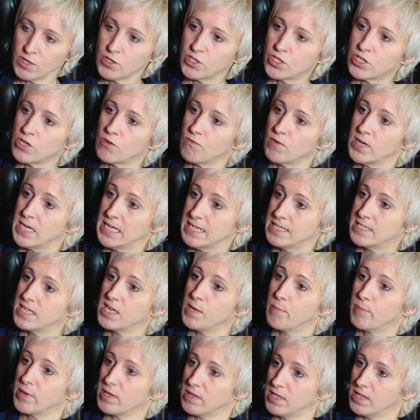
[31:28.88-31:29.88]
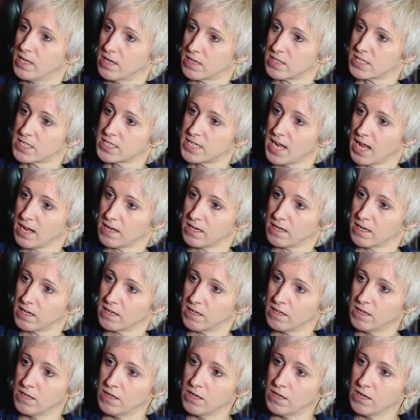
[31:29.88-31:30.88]
to really deepen the
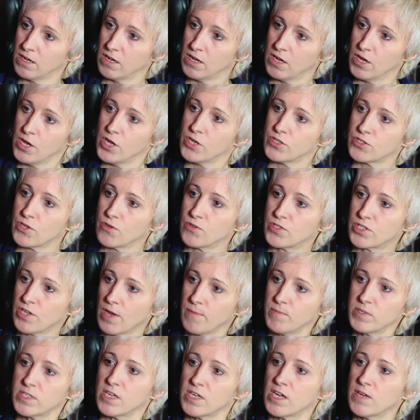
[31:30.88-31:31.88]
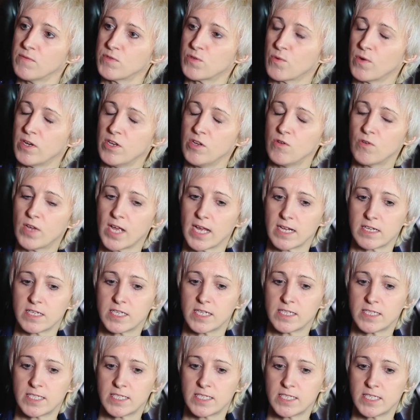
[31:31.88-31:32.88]
understanding. So sometimes when you get
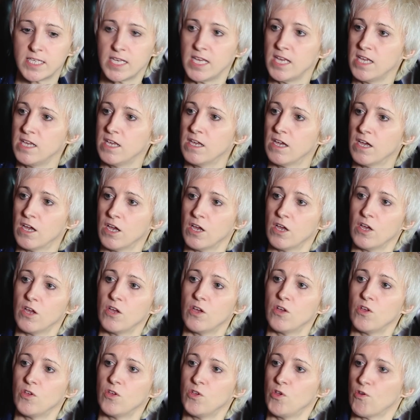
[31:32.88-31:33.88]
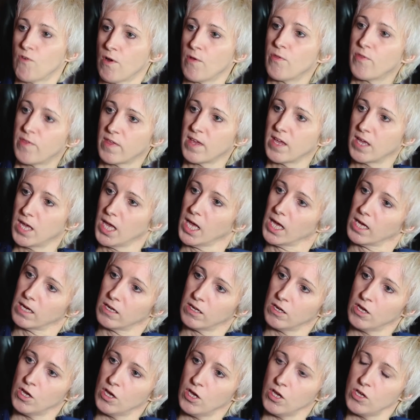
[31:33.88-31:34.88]
to see your own
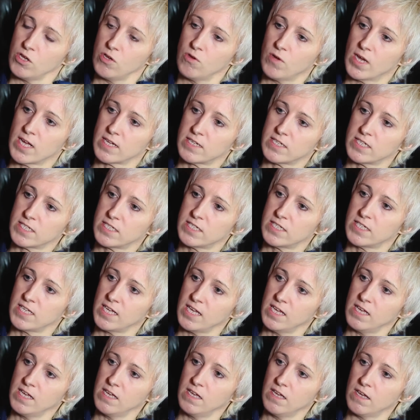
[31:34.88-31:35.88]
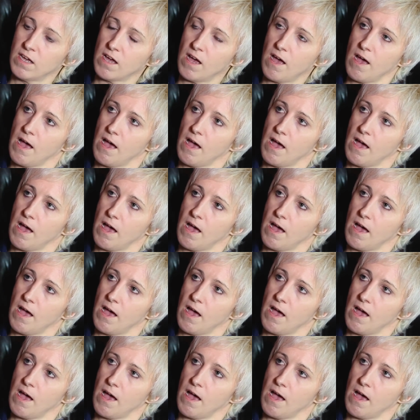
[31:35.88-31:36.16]
thinking, you get to see